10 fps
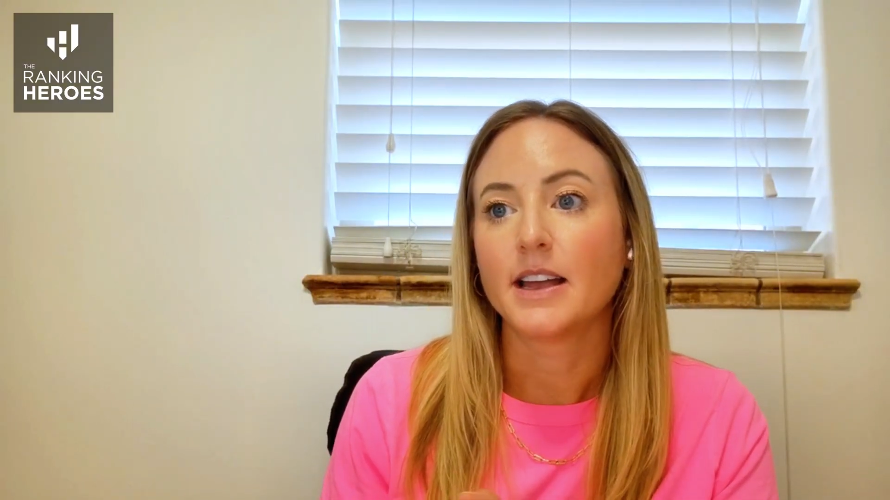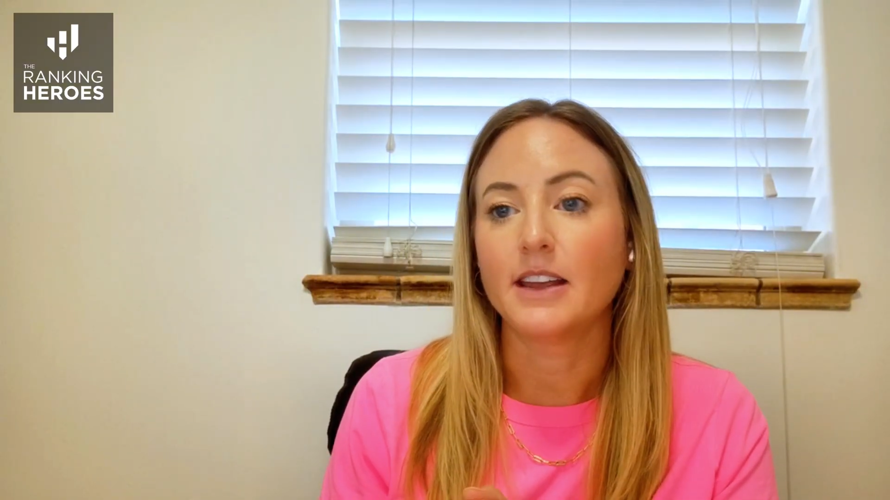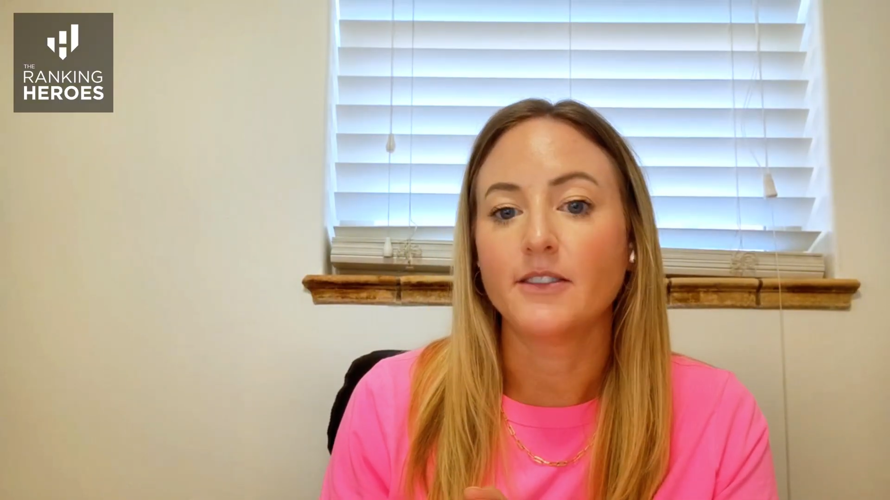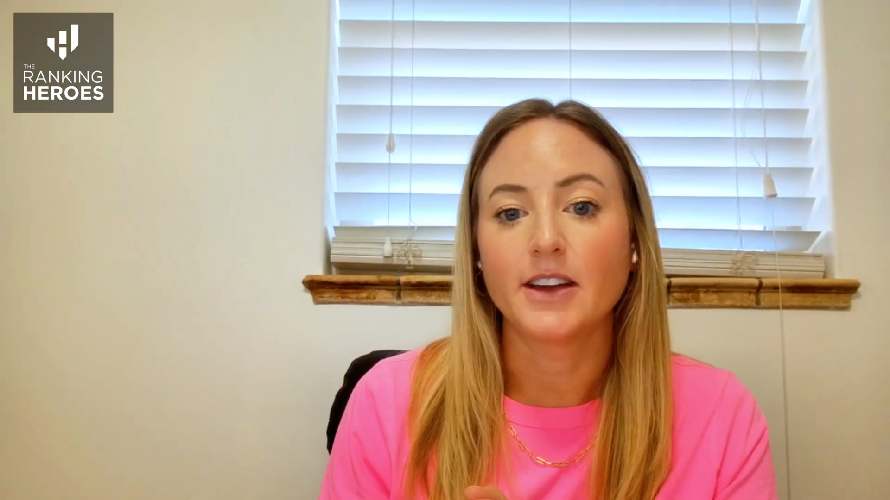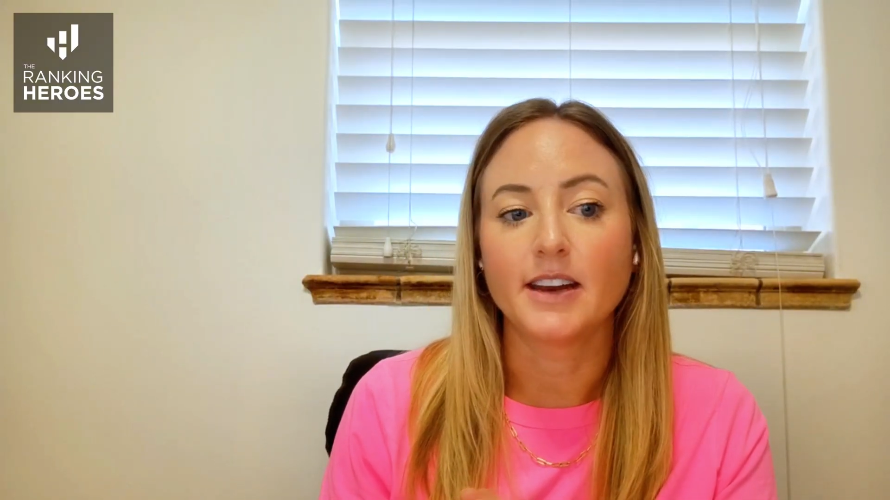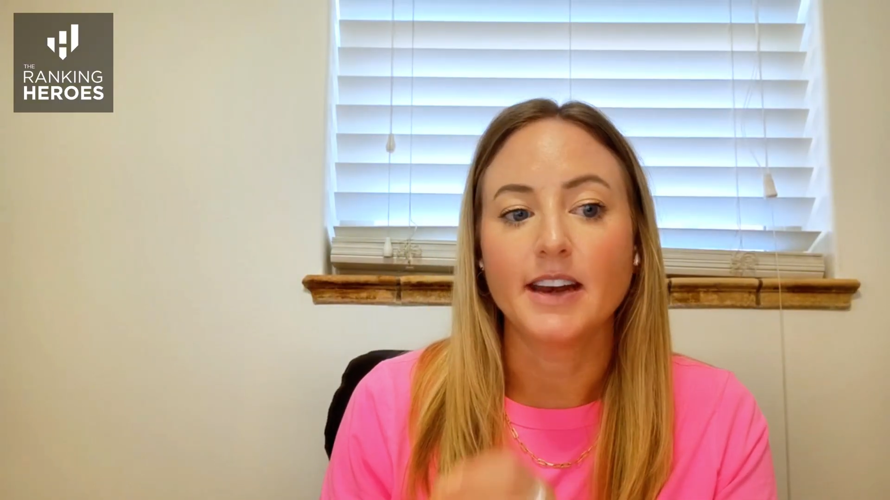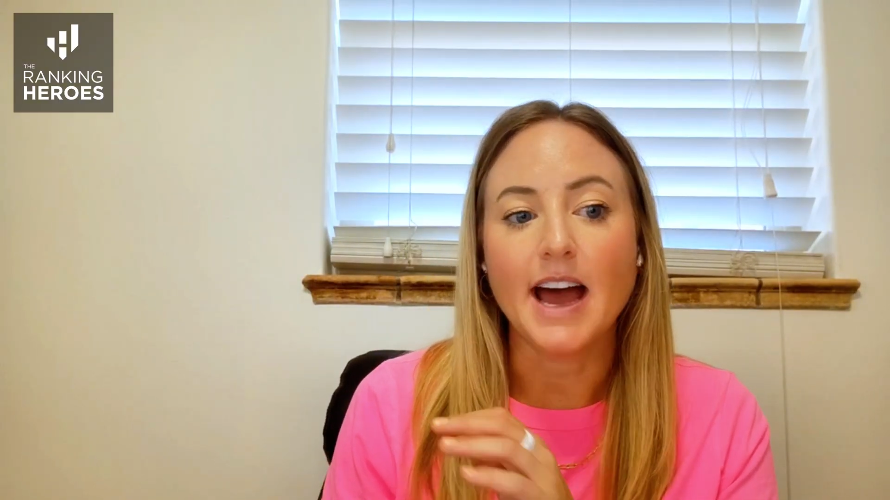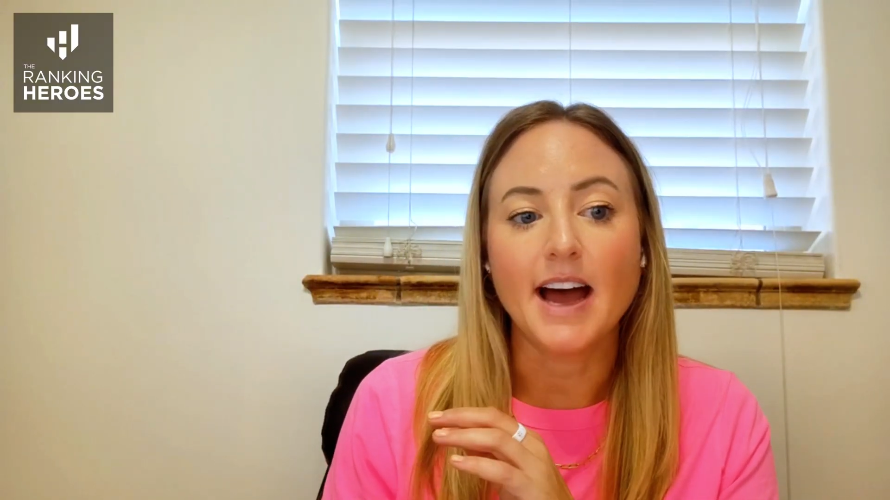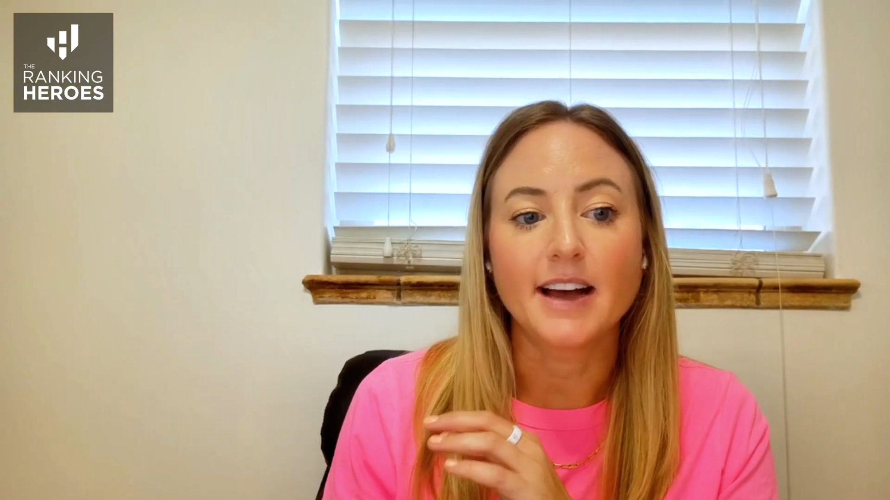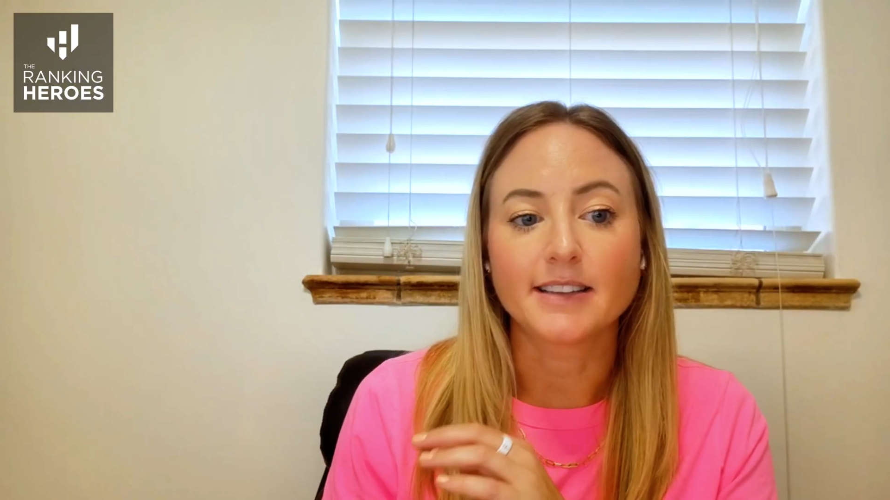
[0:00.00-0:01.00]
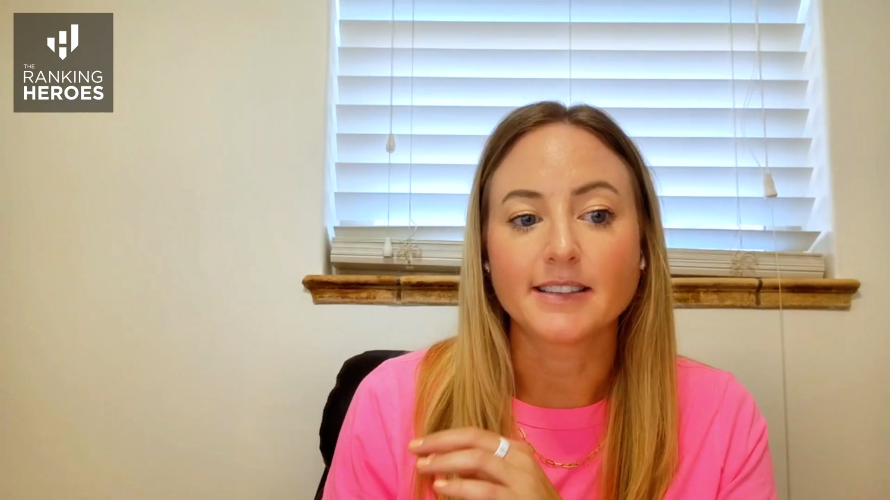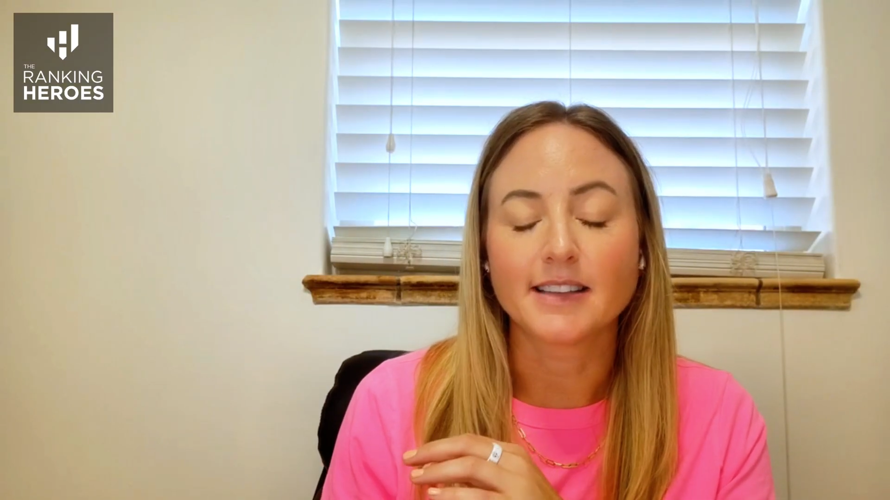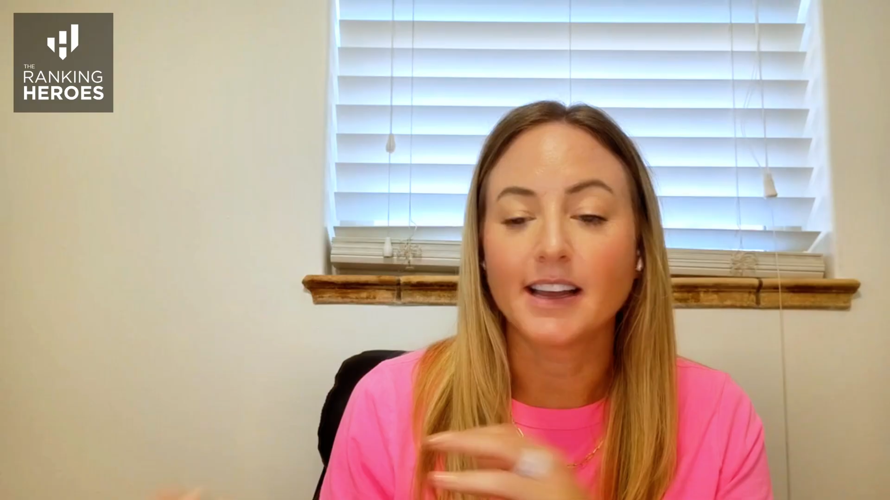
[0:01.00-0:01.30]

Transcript: even as